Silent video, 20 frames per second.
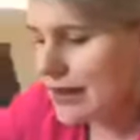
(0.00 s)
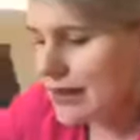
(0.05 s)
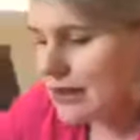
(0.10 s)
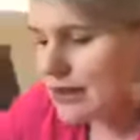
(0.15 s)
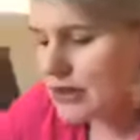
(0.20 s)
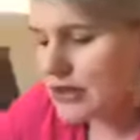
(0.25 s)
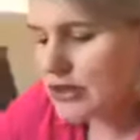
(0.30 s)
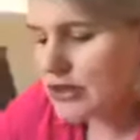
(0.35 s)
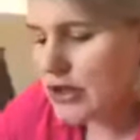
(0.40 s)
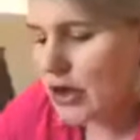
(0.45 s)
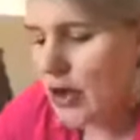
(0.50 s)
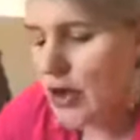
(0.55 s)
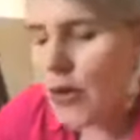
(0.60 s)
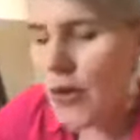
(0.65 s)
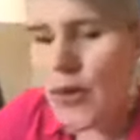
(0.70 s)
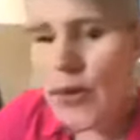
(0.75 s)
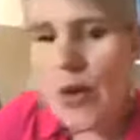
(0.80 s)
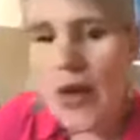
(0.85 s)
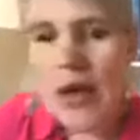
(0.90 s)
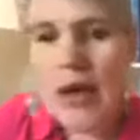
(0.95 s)

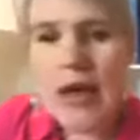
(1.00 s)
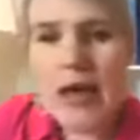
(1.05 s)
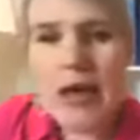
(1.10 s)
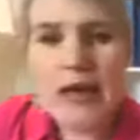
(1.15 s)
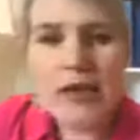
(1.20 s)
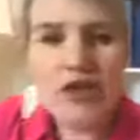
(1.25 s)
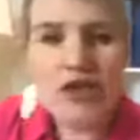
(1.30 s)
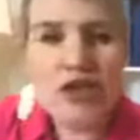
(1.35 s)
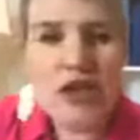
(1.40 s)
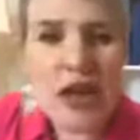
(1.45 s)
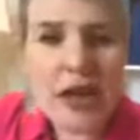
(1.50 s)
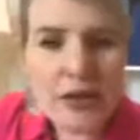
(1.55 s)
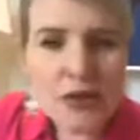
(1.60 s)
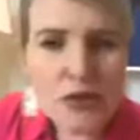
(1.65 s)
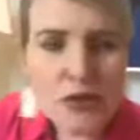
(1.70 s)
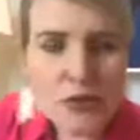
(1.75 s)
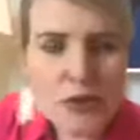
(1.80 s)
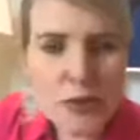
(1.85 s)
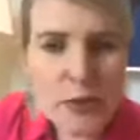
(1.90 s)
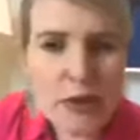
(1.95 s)
So chat
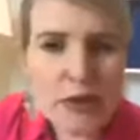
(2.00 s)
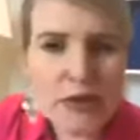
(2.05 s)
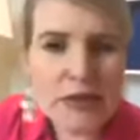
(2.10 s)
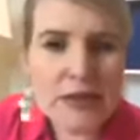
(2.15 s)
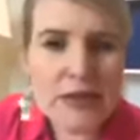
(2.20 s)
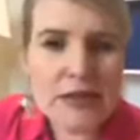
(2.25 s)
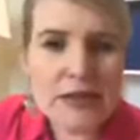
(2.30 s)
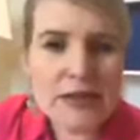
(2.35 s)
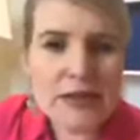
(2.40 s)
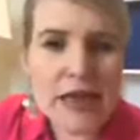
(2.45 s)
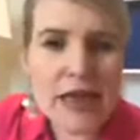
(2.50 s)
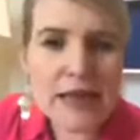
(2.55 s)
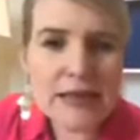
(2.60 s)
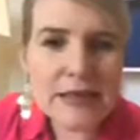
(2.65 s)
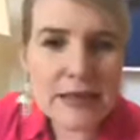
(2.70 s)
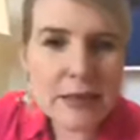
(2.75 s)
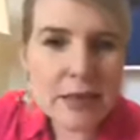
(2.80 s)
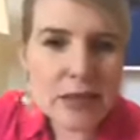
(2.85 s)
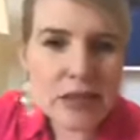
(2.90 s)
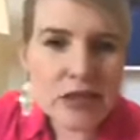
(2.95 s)
responses, as I
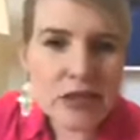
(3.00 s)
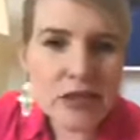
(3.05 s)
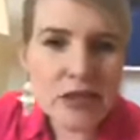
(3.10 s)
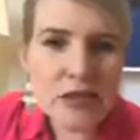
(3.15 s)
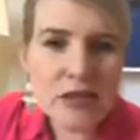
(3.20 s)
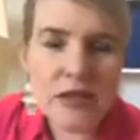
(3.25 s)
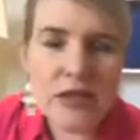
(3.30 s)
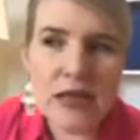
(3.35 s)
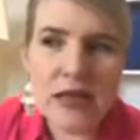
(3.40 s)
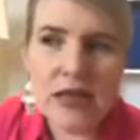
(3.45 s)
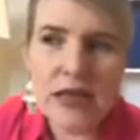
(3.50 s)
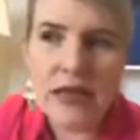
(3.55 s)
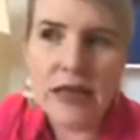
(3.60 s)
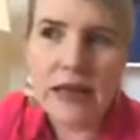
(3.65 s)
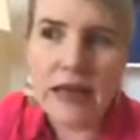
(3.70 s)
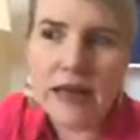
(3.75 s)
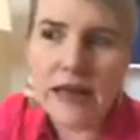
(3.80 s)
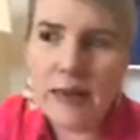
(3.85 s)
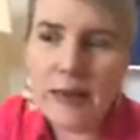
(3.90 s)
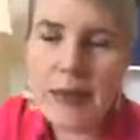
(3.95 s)
mentioned
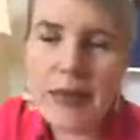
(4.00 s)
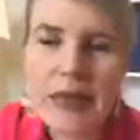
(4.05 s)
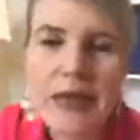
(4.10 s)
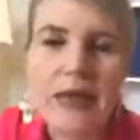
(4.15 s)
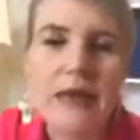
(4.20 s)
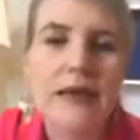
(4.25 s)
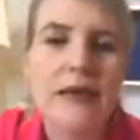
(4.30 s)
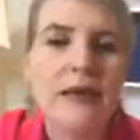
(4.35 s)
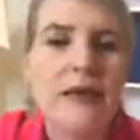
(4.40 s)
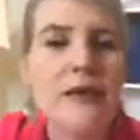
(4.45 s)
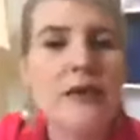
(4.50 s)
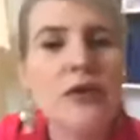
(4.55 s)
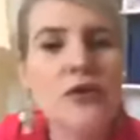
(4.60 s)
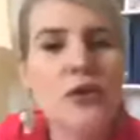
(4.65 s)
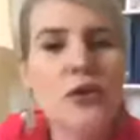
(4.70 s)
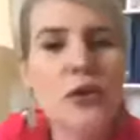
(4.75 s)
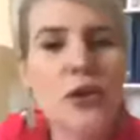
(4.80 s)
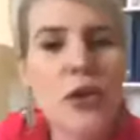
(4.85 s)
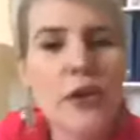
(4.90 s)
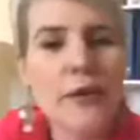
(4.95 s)
at the beginning,
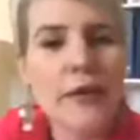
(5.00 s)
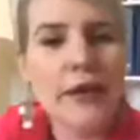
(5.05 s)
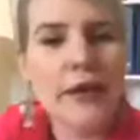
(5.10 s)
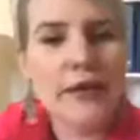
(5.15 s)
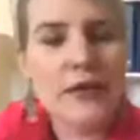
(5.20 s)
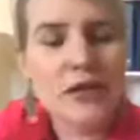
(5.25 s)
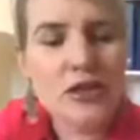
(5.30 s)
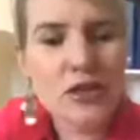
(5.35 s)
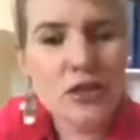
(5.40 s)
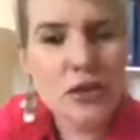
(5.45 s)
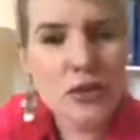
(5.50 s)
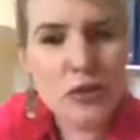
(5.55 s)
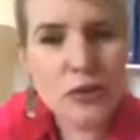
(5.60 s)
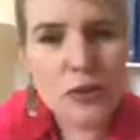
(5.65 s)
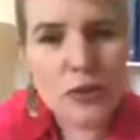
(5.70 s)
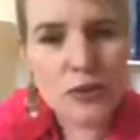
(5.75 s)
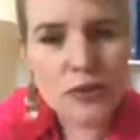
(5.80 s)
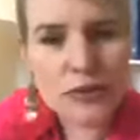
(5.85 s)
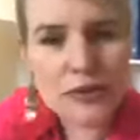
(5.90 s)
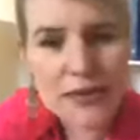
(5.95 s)
you're going to
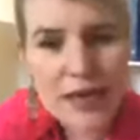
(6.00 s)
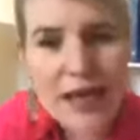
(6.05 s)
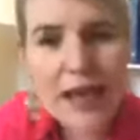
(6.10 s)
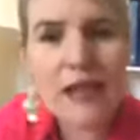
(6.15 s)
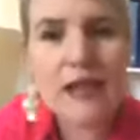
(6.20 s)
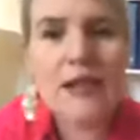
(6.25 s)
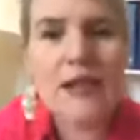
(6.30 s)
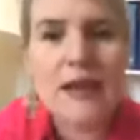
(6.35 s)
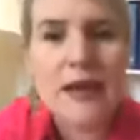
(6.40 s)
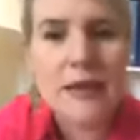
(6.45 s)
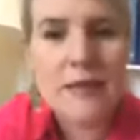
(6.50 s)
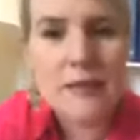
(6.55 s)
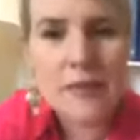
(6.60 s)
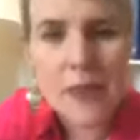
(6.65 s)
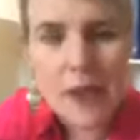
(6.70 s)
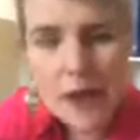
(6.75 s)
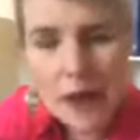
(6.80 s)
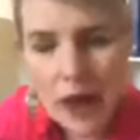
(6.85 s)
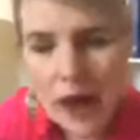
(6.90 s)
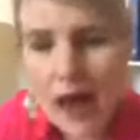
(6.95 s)
tell them
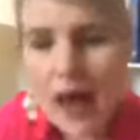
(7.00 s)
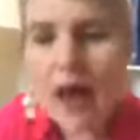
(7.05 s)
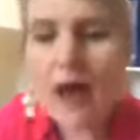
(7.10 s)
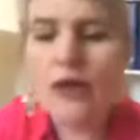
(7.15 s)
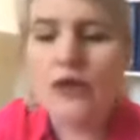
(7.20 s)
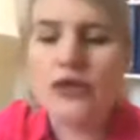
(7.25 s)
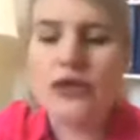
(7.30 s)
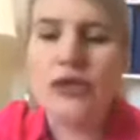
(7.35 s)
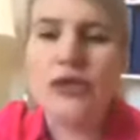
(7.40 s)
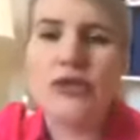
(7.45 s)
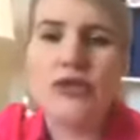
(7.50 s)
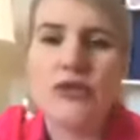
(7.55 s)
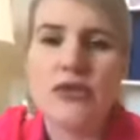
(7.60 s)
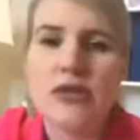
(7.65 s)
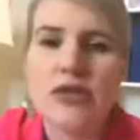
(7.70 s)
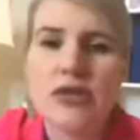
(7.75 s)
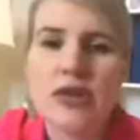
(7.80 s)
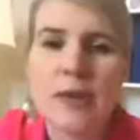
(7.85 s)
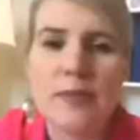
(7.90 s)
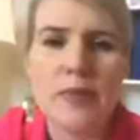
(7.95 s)
how to do the
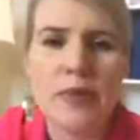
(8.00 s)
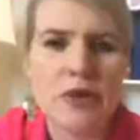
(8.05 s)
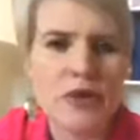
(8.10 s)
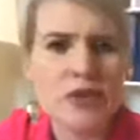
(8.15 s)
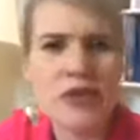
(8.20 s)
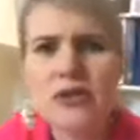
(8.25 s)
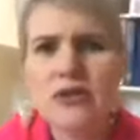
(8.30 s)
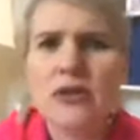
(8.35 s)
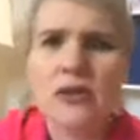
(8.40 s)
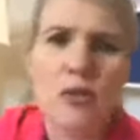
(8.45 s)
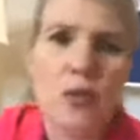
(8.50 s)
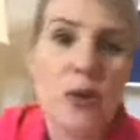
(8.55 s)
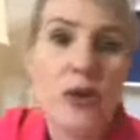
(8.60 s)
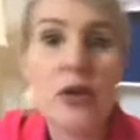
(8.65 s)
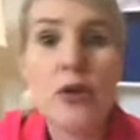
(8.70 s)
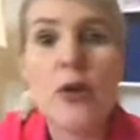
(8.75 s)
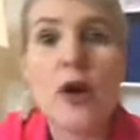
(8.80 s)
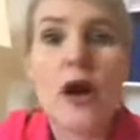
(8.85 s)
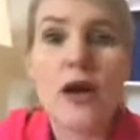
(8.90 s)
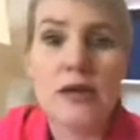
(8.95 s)
chat box, so that when
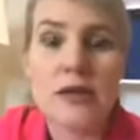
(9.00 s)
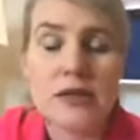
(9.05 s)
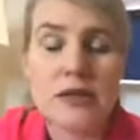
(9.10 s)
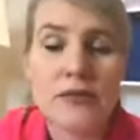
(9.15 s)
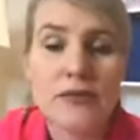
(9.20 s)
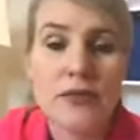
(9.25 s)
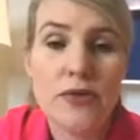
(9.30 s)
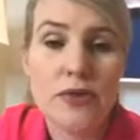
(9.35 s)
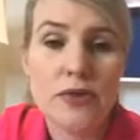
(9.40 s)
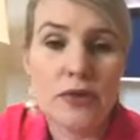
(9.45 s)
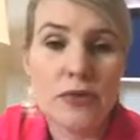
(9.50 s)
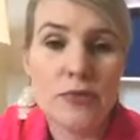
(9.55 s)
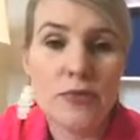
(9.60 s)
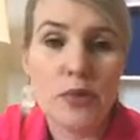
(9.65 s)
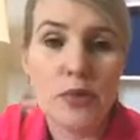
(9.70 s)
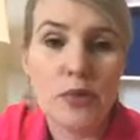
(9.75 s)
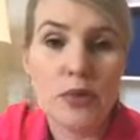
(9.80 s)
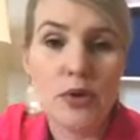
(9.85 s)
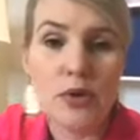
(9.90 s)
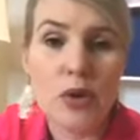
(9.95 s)
you ask the first
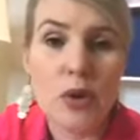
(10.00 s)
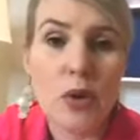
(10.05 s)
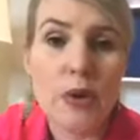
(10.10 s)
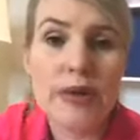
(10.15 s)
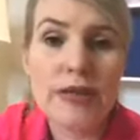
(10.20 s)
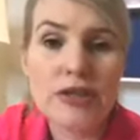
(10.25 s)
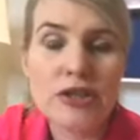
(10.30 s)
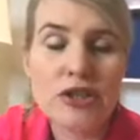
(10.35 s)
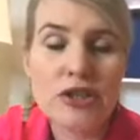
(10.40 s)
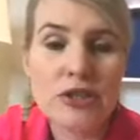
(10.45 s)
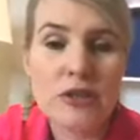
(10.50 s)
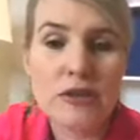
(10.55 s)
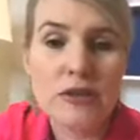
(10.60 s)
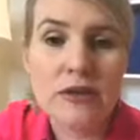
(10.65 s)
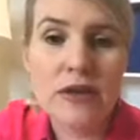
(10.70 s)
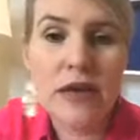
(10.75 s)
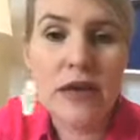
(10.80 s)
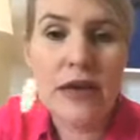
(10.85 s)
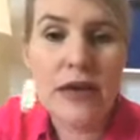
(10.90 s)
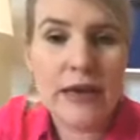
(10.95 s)
important
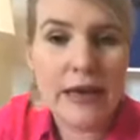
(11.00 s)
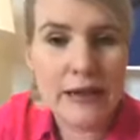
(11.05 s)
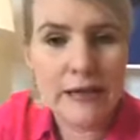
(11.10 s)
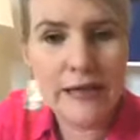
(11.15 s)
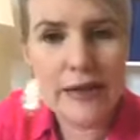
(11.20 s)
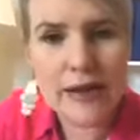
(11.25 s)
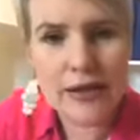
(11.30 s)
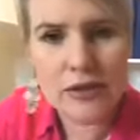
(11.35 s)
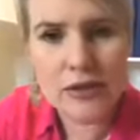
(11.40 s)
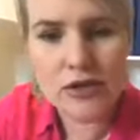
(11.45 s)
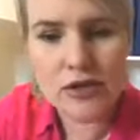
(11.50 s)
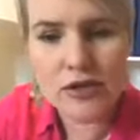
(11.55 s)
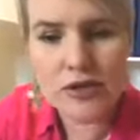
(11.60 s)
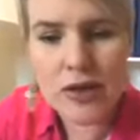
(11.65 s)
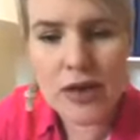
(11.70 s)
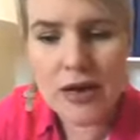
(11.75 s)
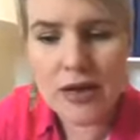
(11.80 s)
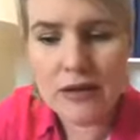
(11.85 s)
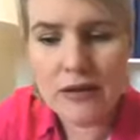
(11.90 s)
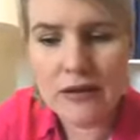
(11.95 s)
question in the actual
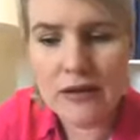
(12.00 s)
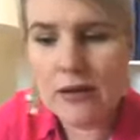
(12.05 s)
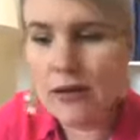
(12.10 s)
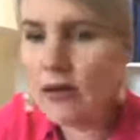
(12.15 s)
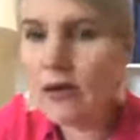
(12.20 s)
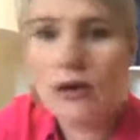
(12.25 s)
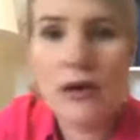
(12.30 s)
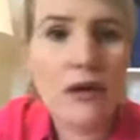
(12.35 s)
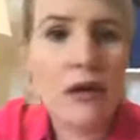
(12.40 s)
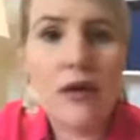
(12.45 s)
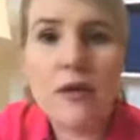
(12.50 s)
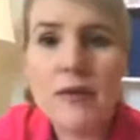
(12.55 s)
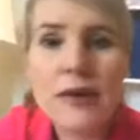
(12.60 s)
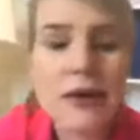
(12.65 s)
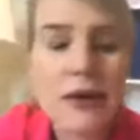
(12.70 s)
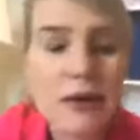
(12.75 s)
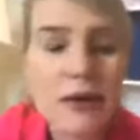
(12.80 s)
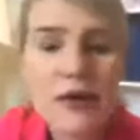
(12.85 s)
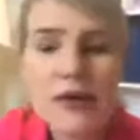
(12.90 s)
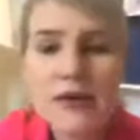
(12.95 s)
training, they're not going, oh my
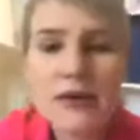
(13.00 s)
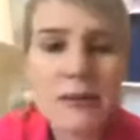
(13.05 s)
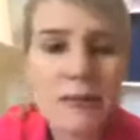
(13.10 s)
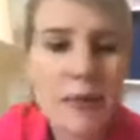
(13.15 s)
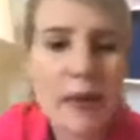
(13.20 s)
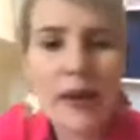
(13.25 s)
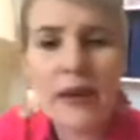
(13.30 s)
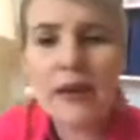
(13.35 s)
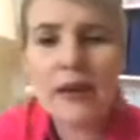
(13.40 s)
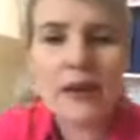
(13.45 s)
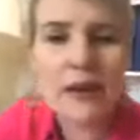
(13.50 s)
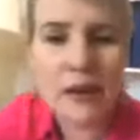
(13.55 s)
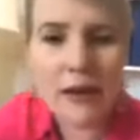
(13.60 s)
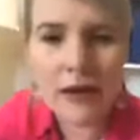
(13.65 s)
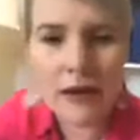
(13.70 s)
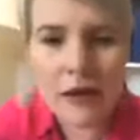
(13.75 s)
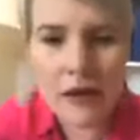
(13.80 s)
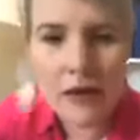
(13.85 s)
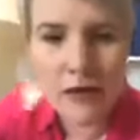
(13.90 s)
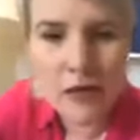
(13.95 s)
goodness, I'm panicking, I
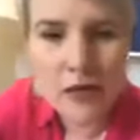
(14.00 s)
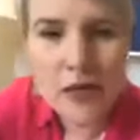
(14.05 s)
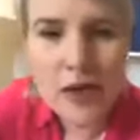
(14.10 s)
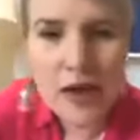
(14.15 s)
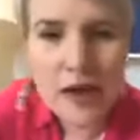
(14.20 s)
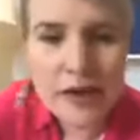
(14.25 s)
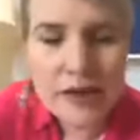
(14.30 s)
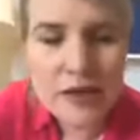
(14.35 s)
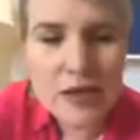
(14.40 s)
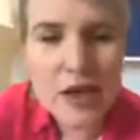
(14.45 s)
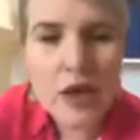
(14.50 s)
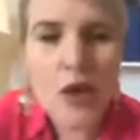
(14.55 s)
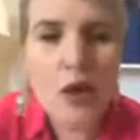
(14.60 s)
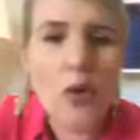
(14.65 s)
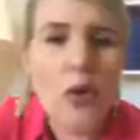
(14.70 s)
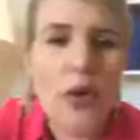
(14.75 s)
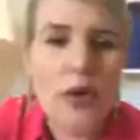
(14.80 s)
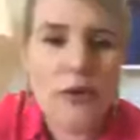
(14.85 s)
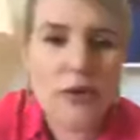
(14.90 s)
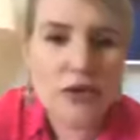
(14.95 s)
can't find
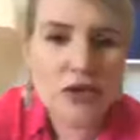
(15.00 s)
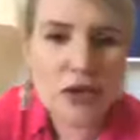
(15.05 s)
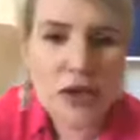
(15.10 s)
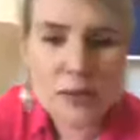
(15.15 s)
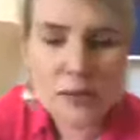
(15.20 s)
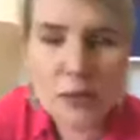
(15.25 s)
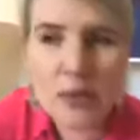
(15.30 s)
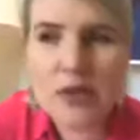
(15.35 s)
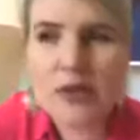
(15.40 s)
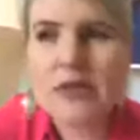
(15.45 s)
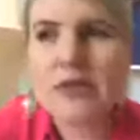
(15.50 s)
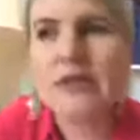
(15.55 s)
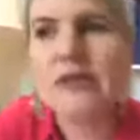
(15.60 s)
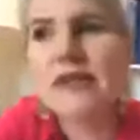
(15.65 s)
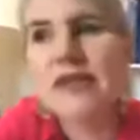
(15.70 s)
where the chat box is.